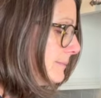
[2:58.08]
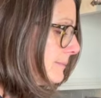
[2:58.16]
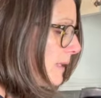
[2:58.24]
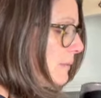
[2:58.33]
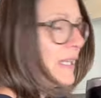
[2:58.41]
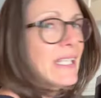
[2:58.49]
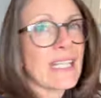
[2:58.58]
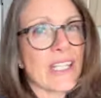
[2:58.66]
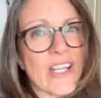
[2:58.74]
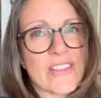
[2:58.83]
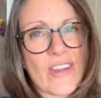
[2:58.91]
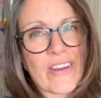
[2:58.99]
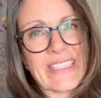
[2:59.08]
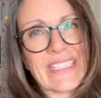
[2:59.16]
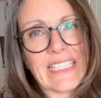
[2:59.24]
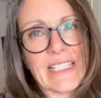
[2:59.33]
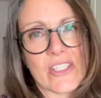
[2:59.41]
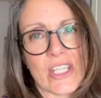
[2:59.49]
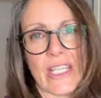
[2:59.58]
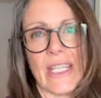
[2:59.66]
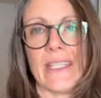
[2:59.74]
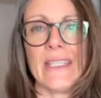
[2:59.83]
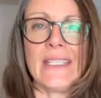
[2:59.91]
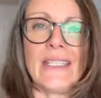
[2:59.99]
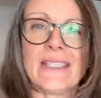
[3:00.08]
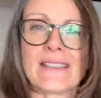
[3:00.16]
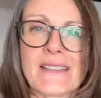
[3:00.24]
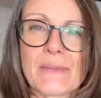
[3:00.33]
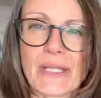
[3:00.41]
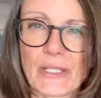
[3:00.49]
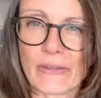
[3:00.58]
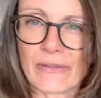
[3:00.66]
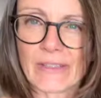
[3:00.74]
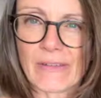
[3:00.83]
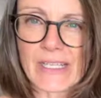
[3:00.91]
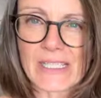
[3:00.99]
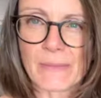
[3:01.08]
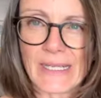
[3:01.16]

Working in a tiny kitchen here. This is my coffee grinder, my